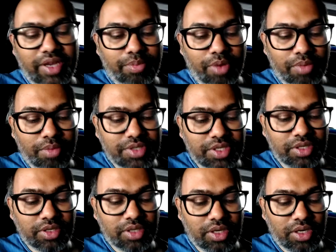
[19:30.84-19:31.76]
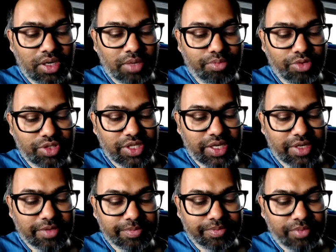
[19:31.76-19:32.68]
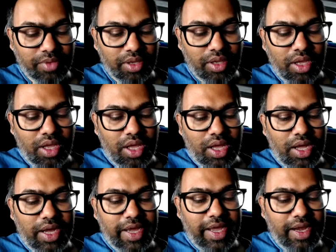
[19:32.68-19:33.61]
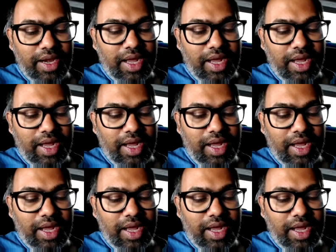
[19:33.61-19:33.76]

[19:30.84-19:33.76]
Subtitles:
promising project. Again,